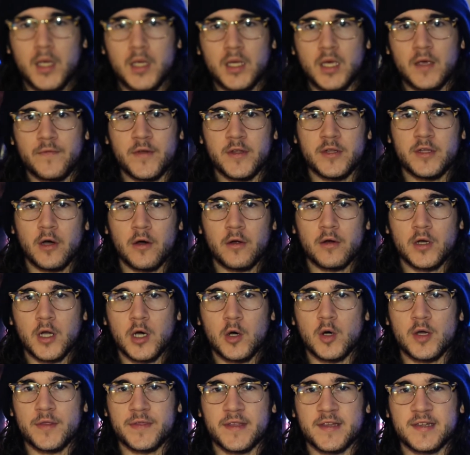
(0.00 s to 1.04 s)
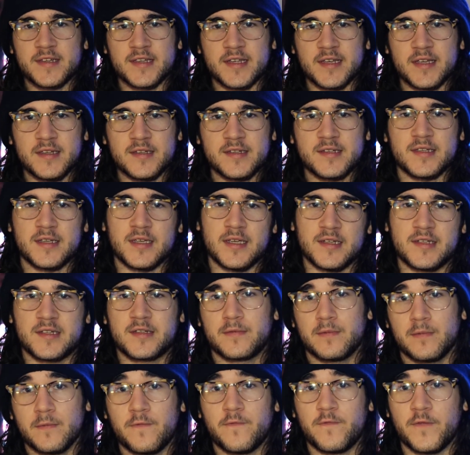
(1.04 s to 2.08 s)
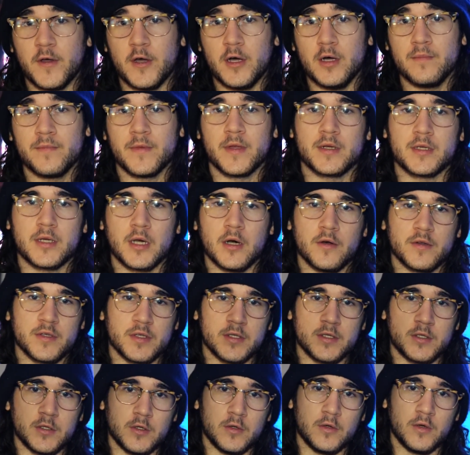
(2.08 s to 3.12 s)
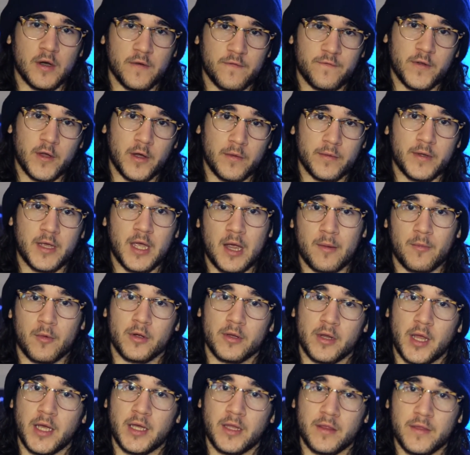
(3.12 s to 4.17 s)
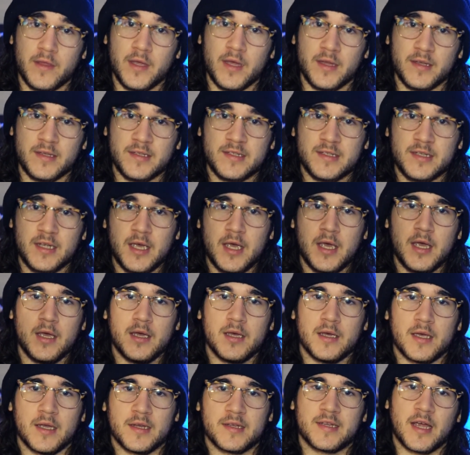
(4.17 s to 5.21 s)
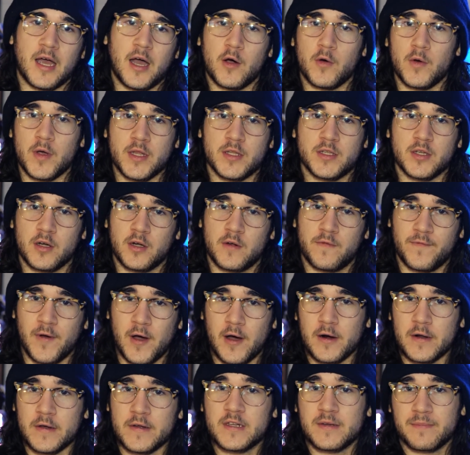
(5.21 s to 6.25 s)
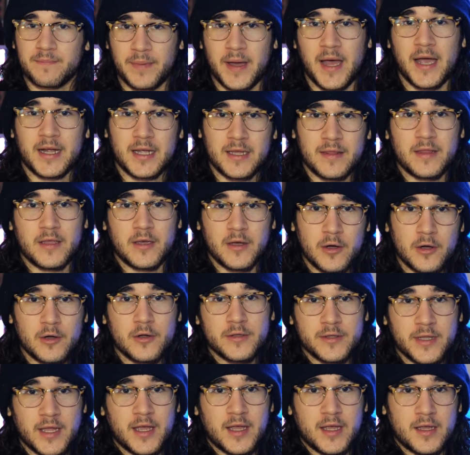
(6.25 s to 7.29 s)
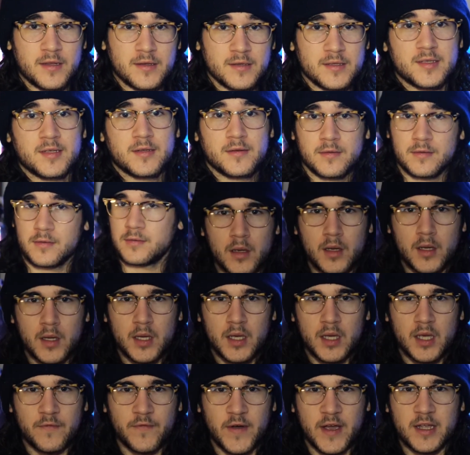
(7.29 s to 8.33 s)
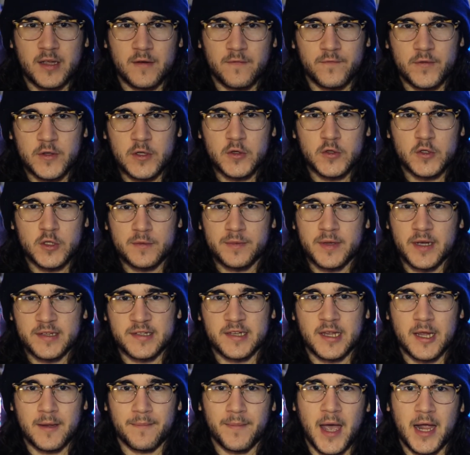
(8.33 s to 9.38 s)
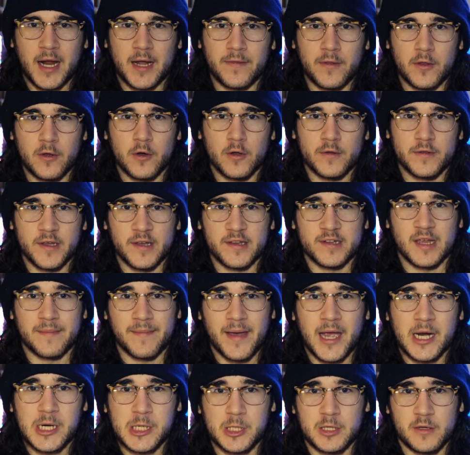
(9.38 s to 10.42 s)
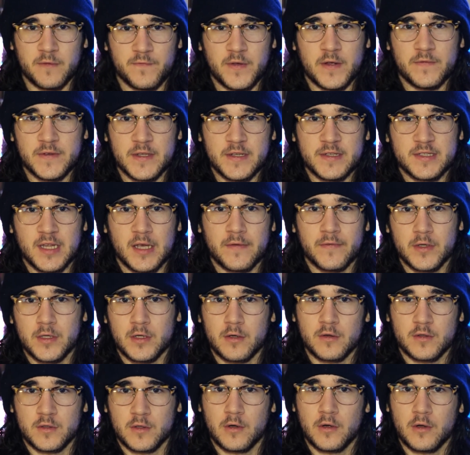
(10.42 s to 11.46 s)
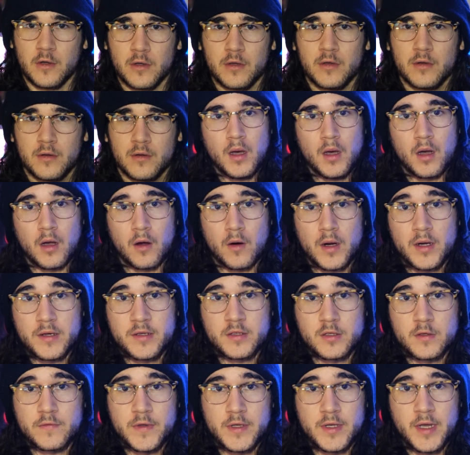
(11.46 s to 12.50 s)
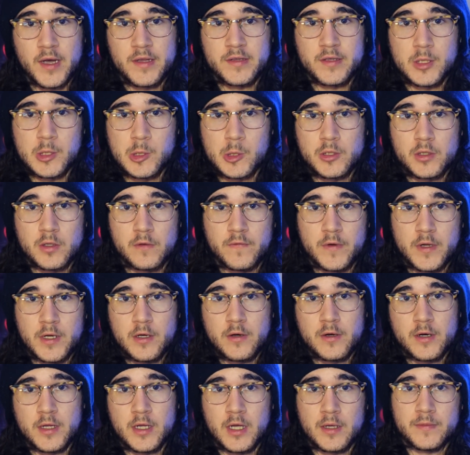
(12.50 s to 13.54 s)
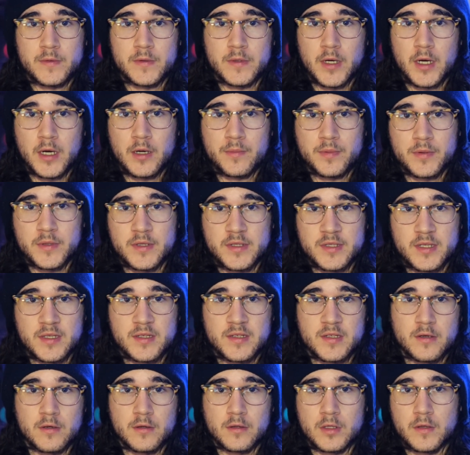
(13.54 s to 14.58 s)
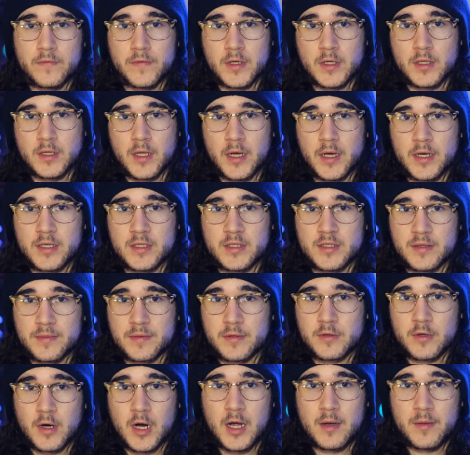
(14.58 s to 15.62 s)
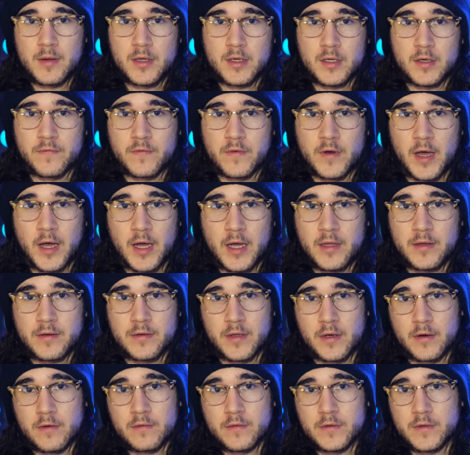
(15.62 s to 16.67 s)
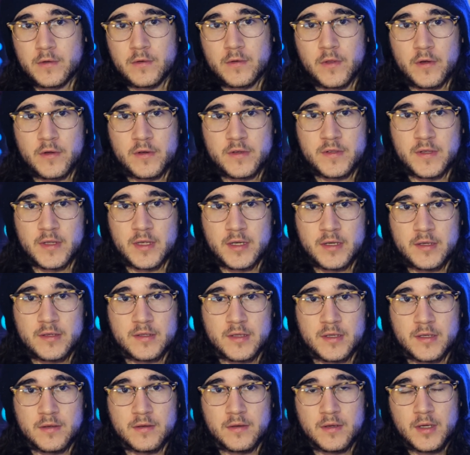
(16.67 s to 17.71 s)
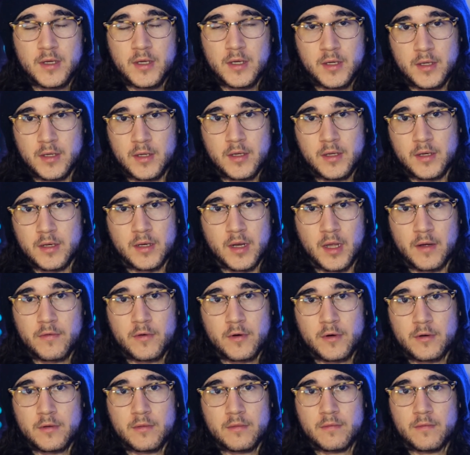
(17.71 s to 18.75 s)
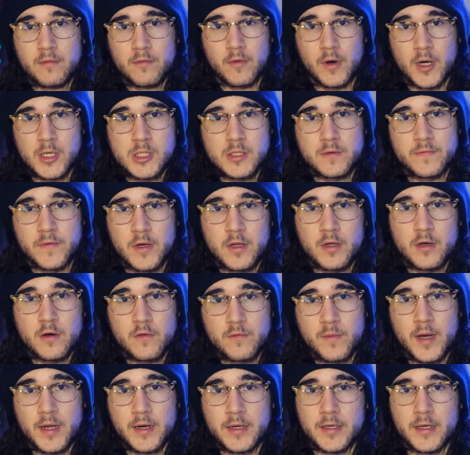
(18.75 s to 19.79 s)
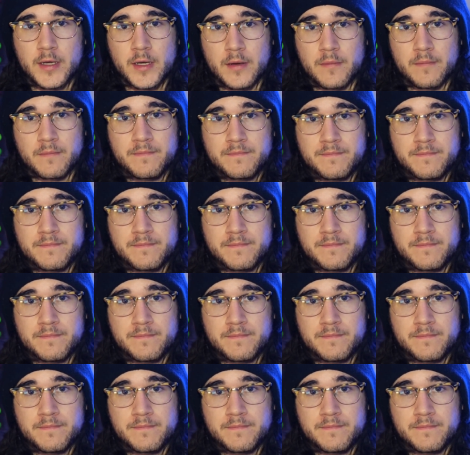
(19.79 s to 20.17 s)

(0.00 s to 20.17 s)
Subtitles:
If you don't know what this is, it's film that goes into a film camera like this. It's how we took photos back in the old days. If I confused you by saying back in the old days, I'm actually 57 years old. Alright, so if you guys enjoyed the video and it helped you out, please consider leaving a like and subscribing. If not, don't do those things and never watch a video of mine again.